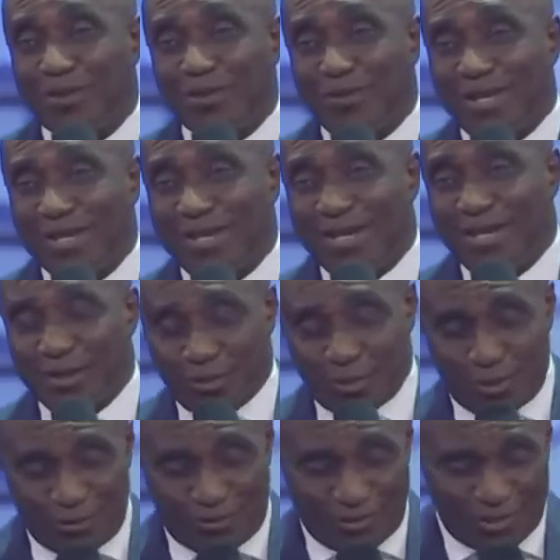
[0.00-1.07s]
a member here,
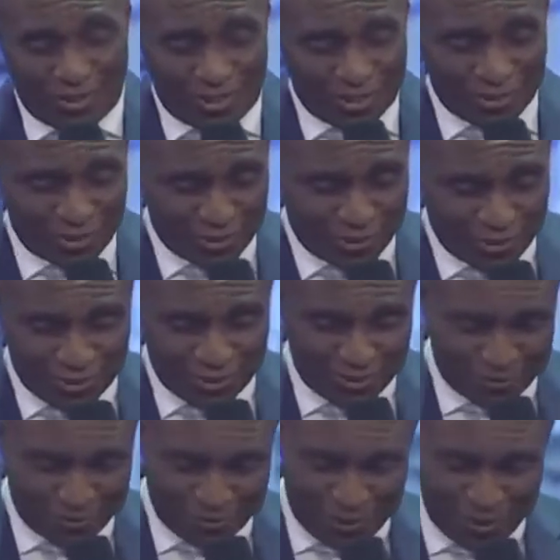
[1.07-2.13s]
so don't think I
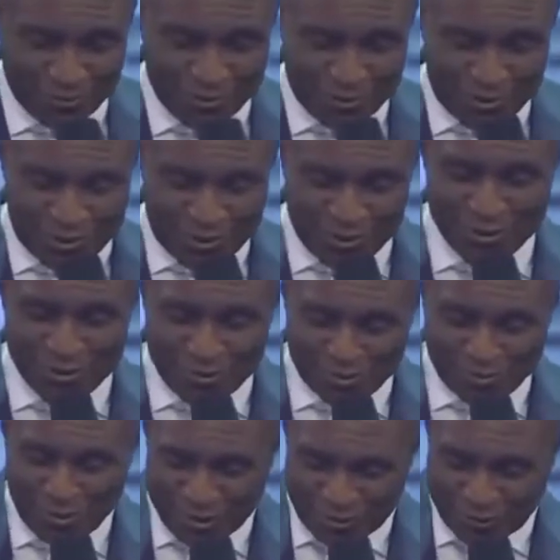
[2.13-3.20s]
just, I'm still
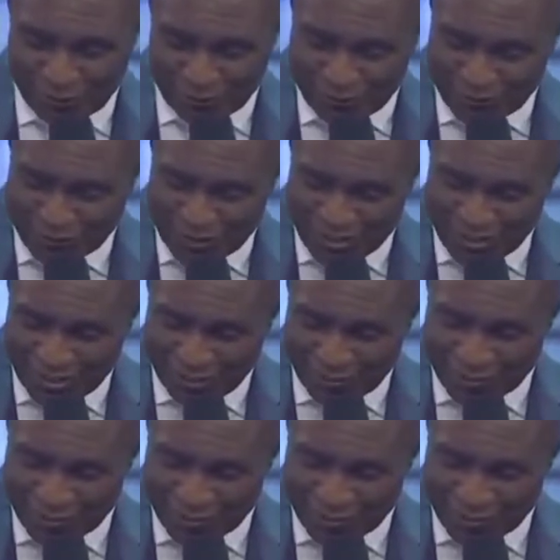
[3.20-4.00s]
part of here